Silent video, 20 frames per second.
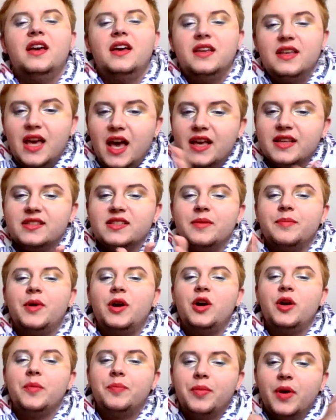yes, I'm
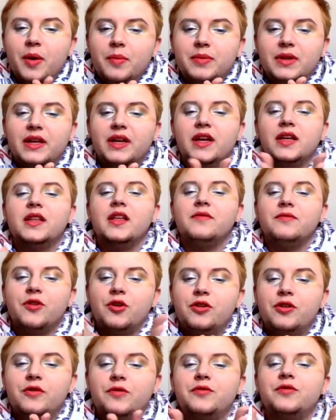a Republican, I
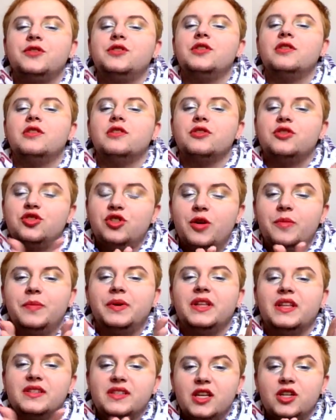voted for Donald Trump, and
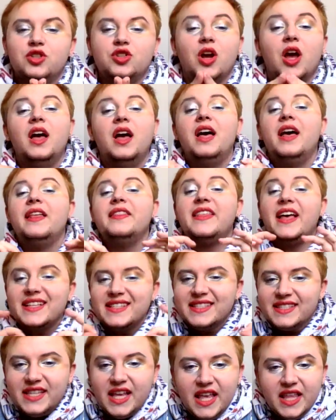etc.,
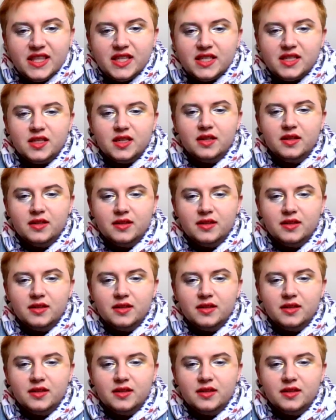that's it.